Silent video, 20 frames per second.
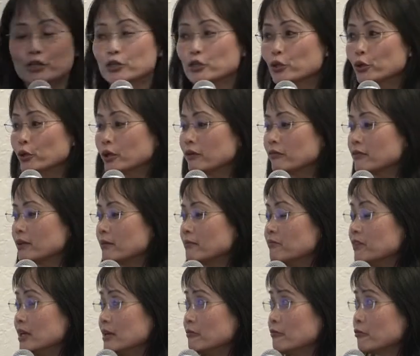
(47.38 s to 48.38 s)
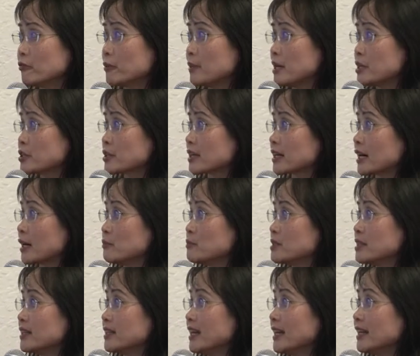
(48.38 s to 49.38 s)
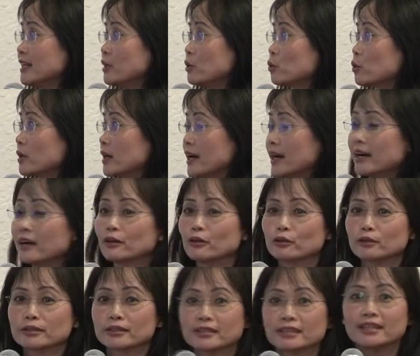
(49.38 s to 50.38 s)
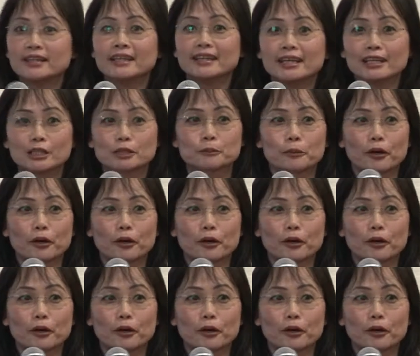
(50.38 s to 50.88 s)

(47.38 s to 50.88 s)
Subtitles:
So if the information comes in anywhere else, it's